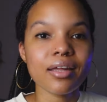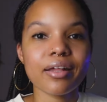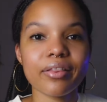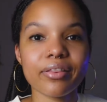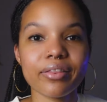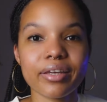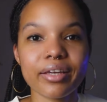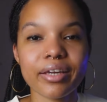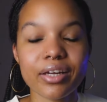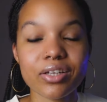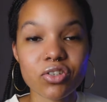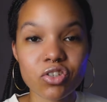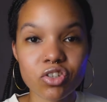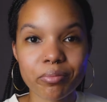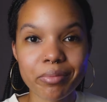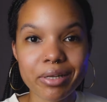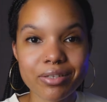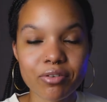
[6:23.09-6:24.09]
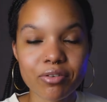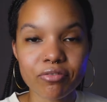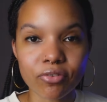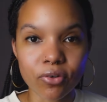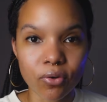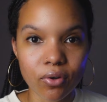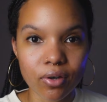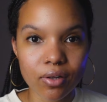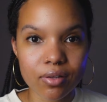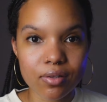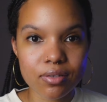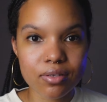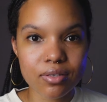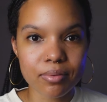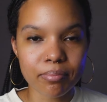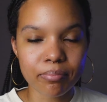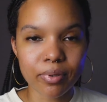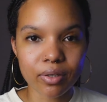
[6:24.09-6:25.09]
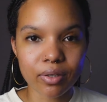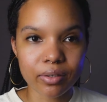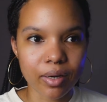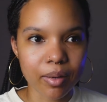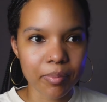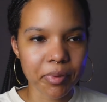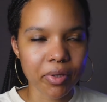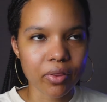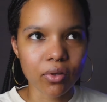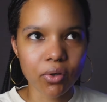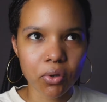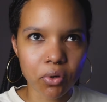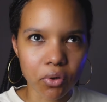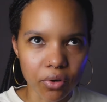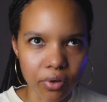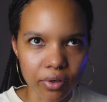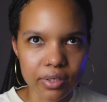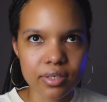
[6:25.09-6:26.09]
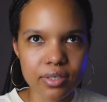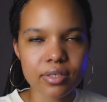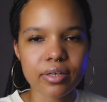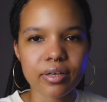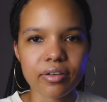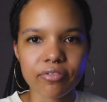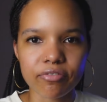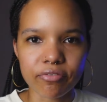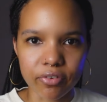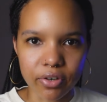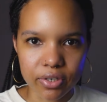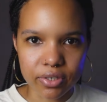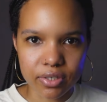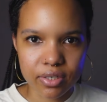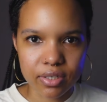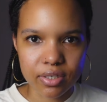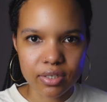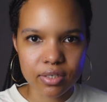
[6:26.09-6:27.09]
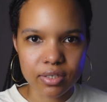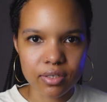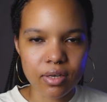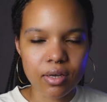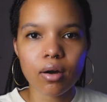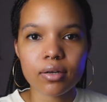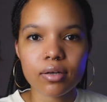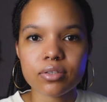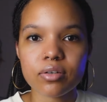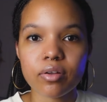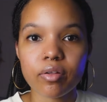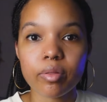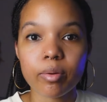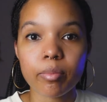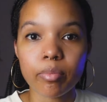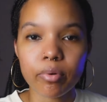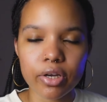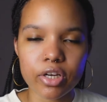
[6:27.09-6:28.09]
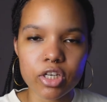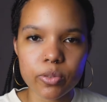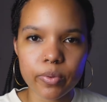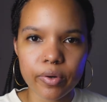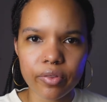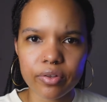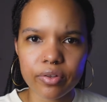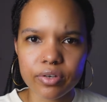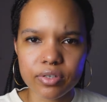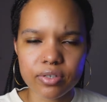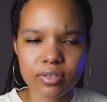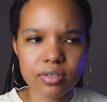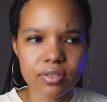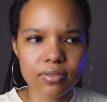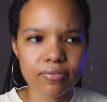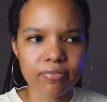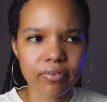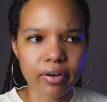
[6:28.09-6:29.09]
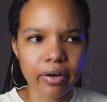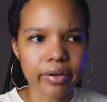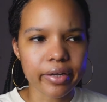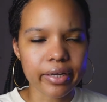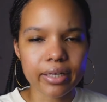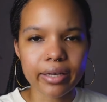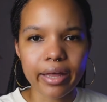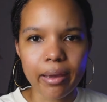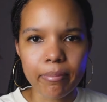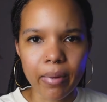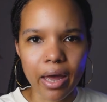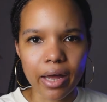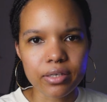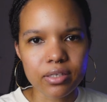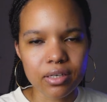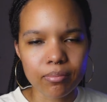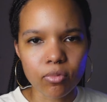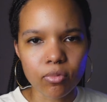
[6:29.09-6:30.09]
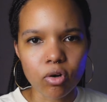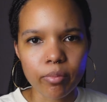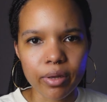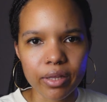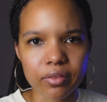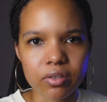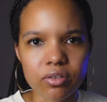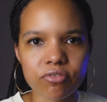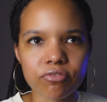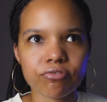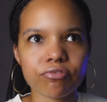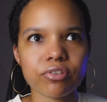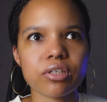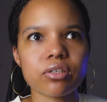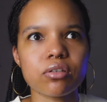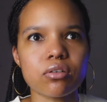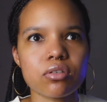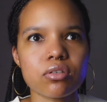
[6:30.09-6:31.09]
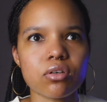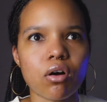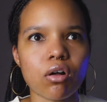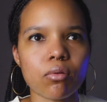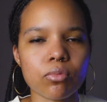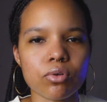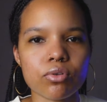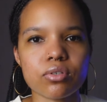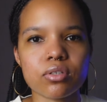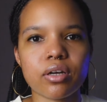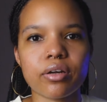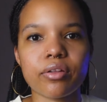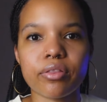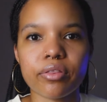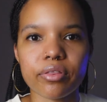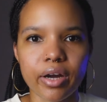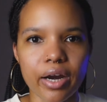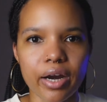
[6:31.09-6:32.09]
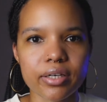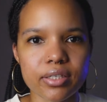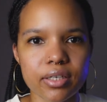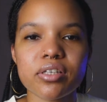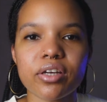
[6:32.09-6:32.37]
The instruments and vocals build up in the chorus and verses until the bridge where there's this very climactic moment that feels almost cathartic,